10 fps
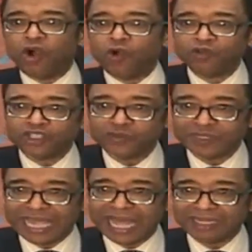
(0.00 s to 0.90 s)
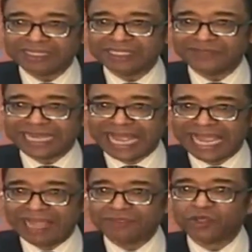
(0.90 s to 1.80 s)
old silver dollars, silver
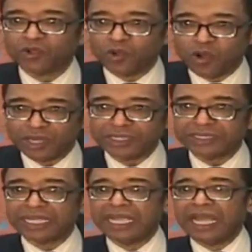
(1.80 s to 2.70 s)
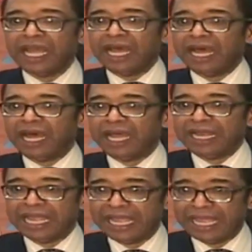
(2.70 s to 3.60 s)
dimes, quarters,
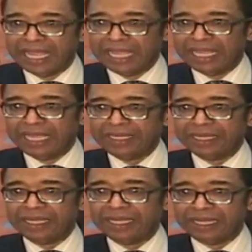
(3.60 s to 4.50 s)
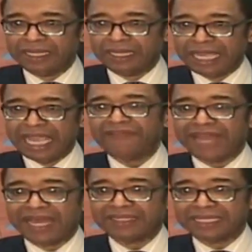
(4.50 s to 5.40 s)
and half
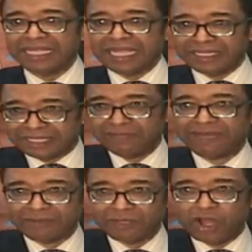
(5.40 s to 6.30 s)
dollars, and silver dollars.